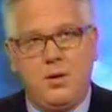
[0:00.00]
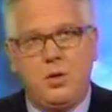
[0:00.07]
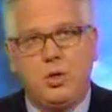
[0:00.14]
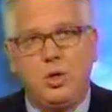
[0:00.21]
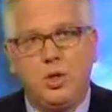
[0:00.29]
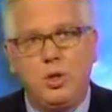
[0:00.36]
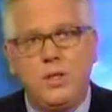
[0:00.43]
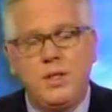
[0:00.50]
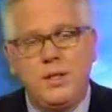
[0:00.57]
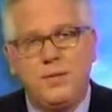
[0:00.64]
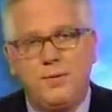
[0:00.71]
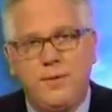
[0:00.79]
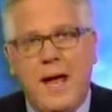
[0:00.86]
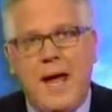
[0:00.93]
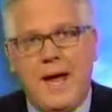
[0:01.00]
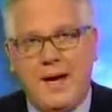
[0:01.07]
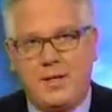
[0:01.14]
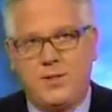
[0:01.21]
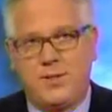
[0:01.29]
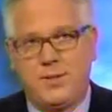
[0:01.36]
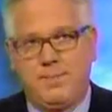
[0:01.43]
look at the
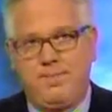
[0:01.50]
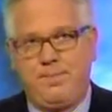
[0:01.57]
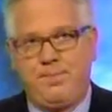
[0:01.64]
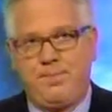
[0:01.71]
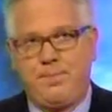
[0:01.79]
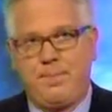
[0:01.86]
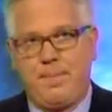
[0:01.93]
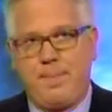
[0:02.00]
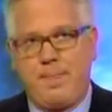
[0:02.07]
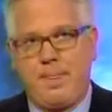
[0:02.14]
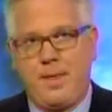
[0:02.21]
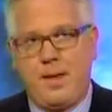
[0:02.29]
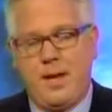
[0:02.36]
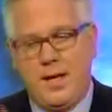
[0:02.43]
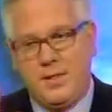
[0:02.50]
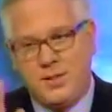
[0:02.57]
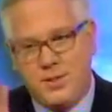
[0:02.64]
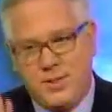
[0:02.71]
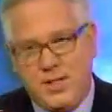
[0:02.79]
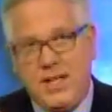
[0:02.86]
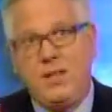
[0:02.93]
facts and
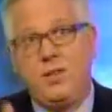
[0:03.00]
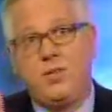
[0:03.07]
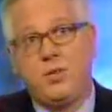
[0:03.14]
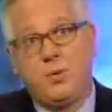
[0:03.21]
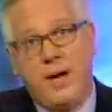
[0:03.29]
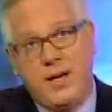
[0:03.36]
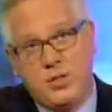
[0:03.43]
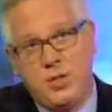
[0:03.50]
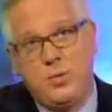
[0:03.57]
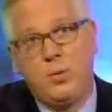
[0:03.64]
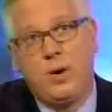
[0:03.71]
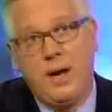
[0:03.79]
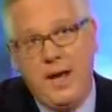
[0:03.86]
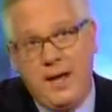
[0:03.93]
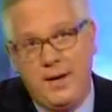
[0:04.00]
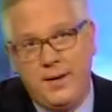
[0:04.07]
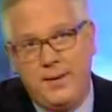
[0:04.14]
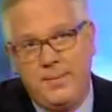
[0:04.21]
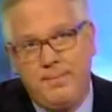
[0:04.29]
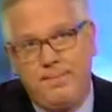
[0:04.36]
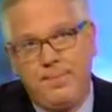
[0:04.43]
see the direction we're headed.